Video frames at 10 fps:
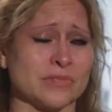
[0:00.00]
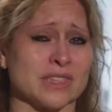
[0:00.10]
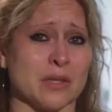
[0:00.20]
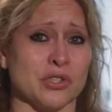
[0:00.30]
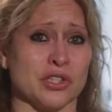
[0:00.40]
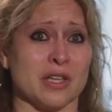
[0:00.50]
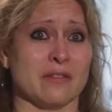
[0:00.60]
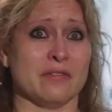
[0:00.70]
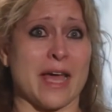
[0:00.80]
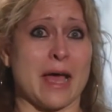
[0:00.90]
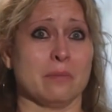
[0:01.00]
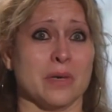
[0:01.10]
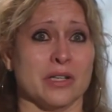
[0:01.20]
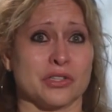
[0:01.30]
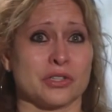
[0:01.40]
Someone you love that
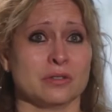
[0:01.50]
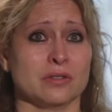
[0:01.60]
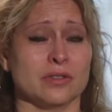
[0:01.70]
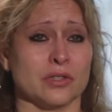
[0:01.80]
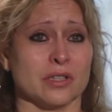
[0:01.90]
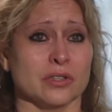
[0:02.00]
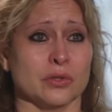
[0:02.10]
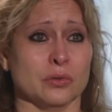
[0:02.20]
much, you can